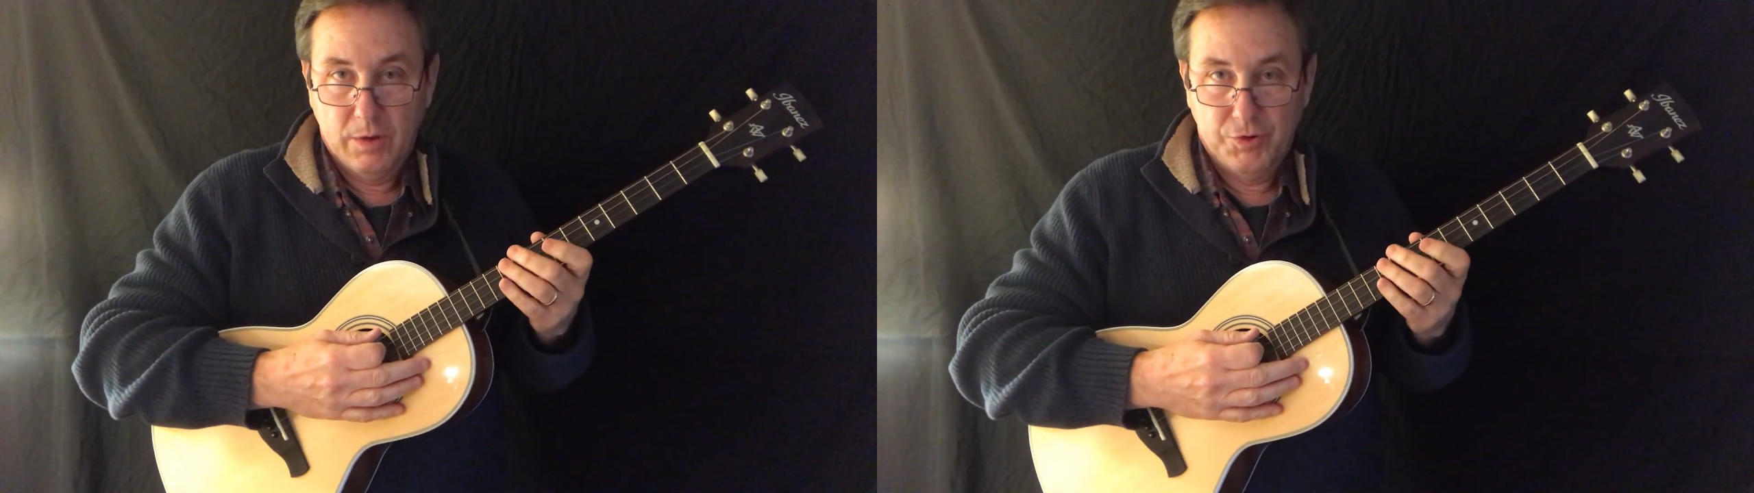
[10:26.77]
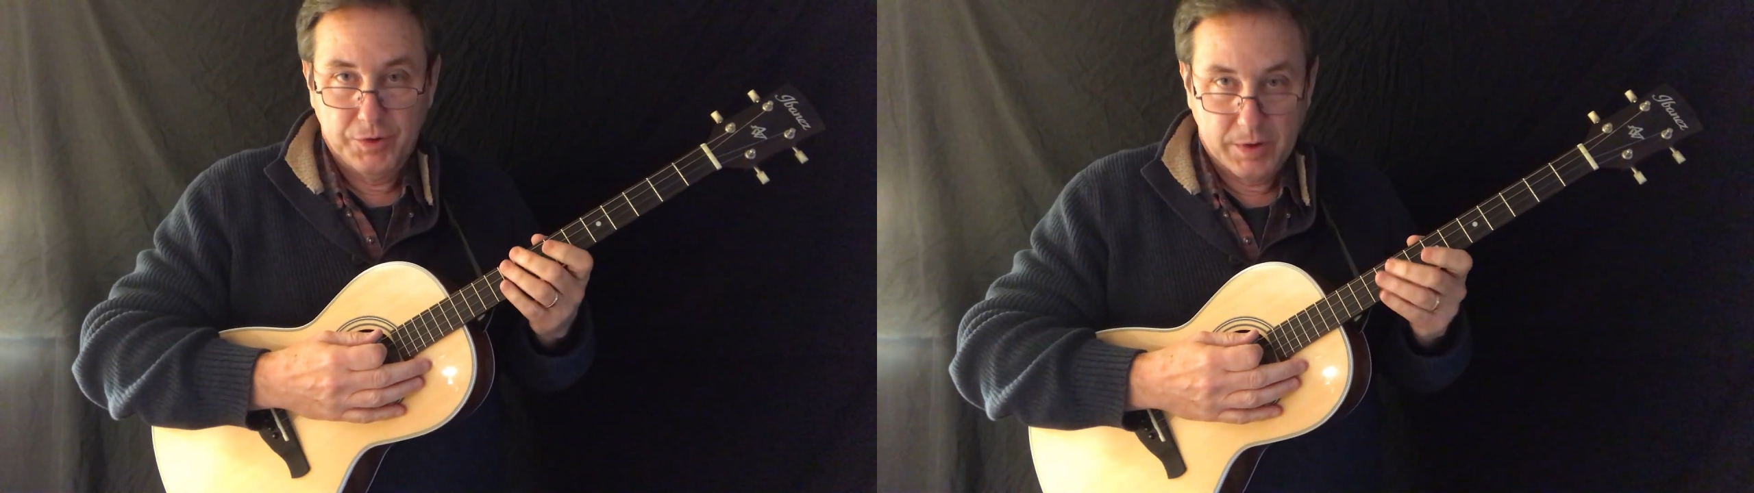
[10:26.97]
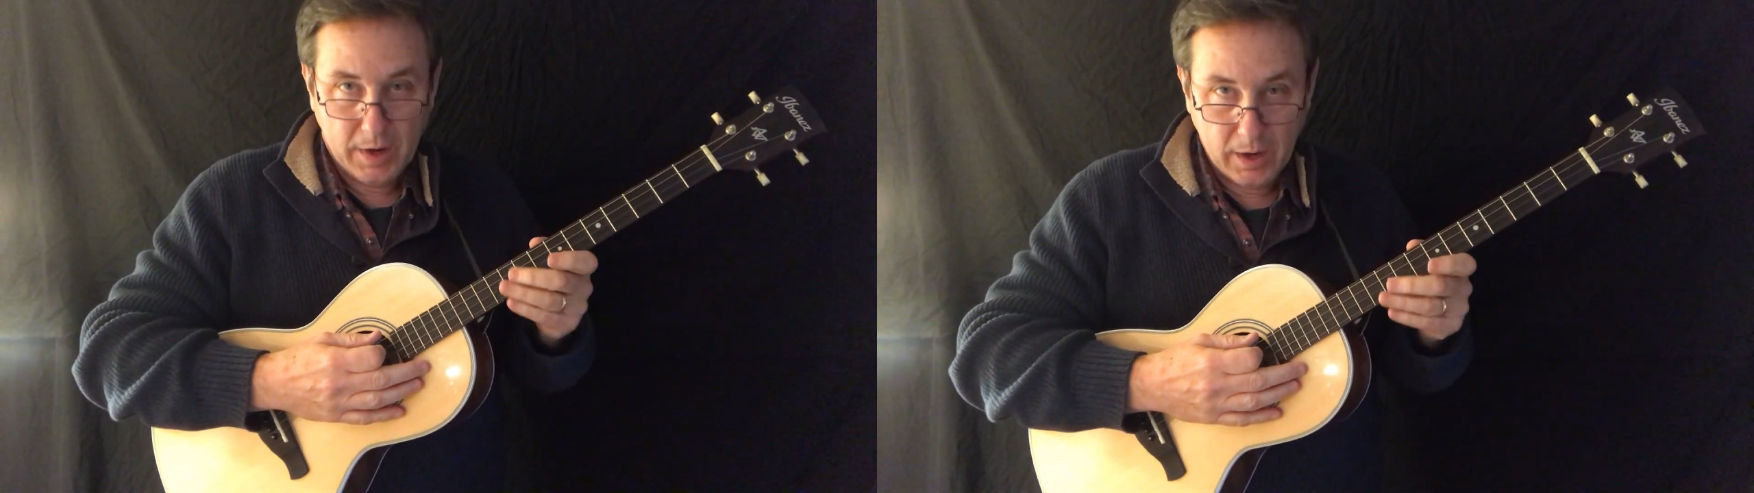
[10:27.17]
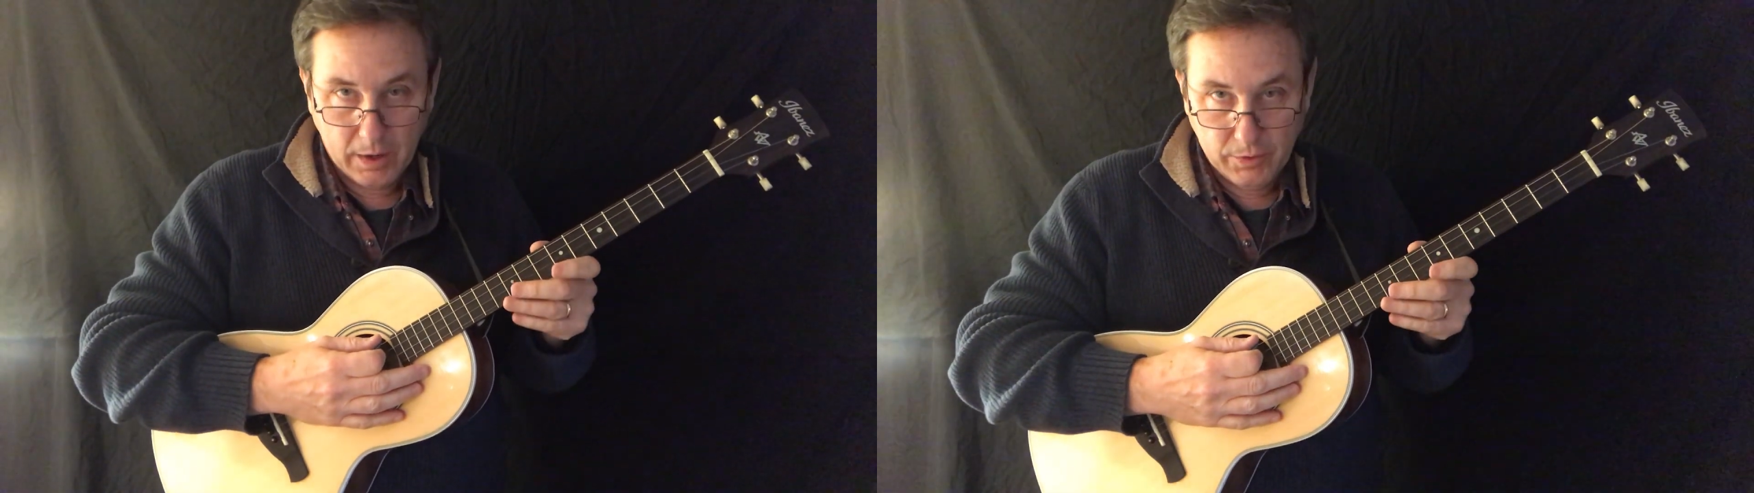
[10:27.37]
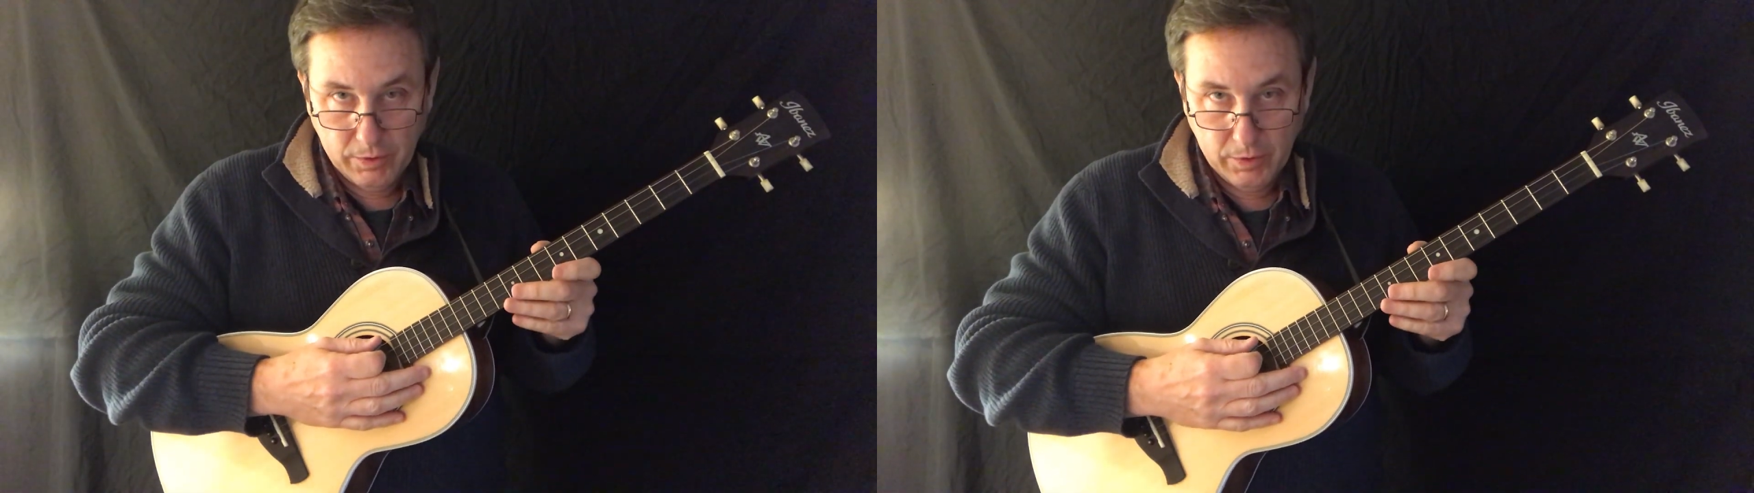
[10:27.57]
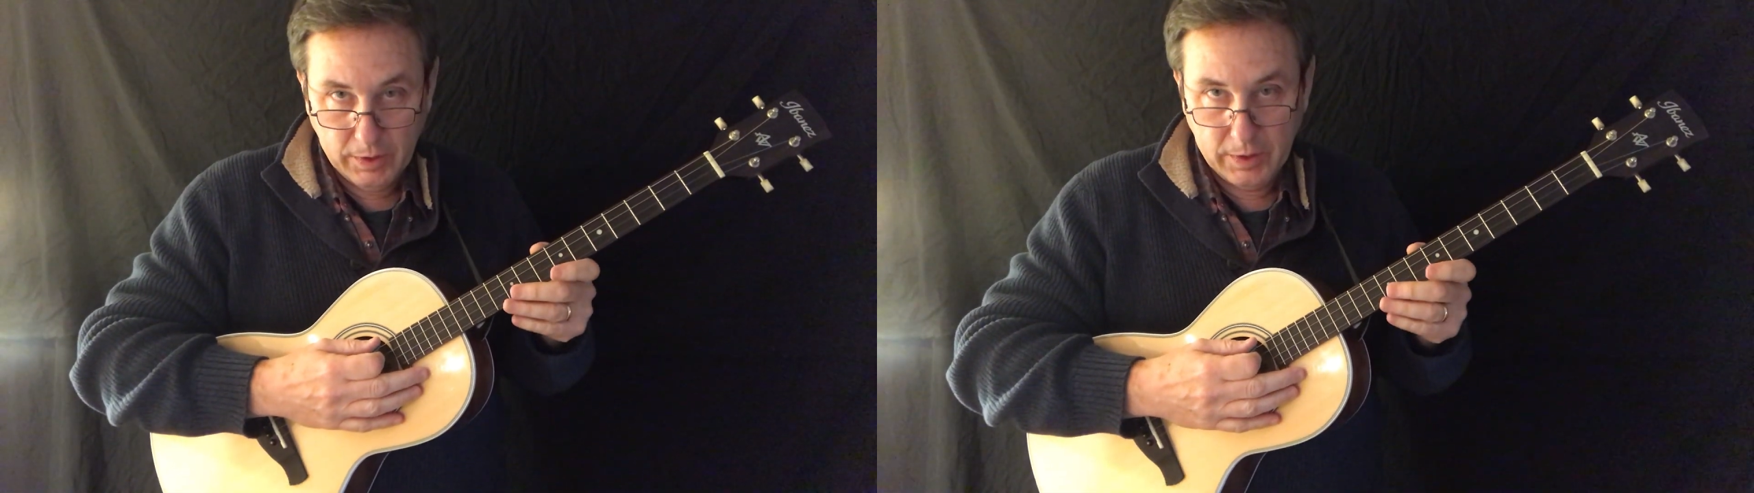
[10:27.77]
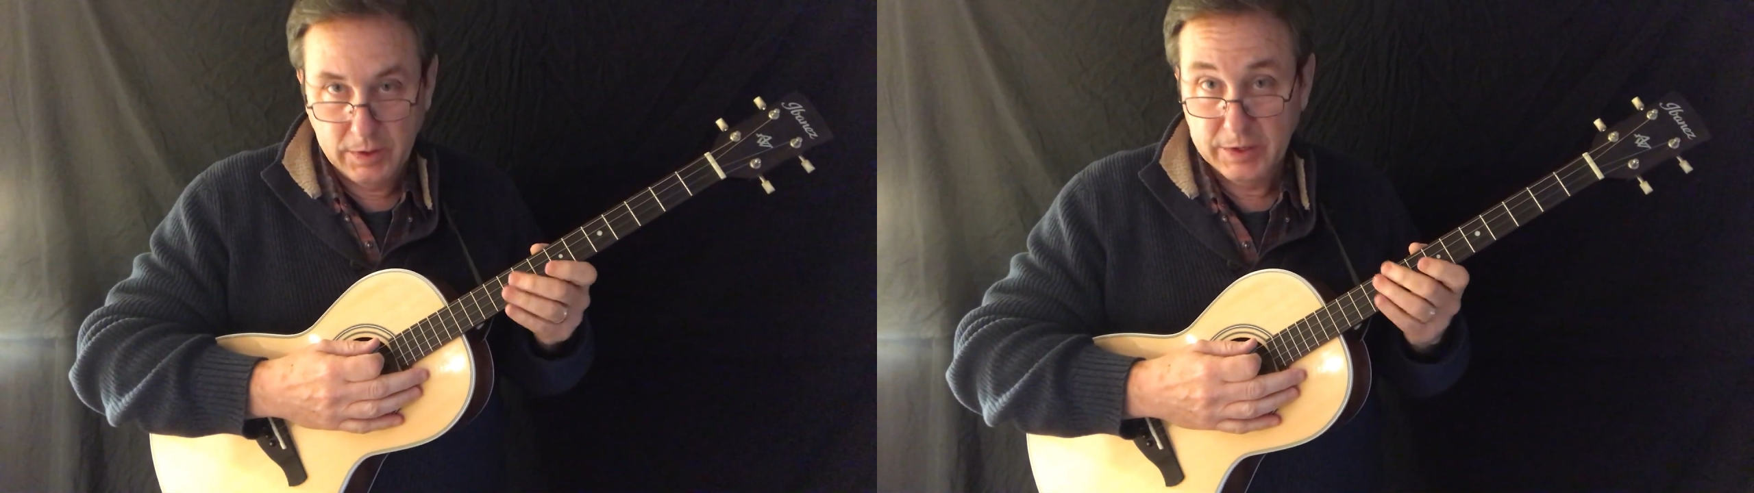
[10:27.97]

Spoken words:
Chicago tuning,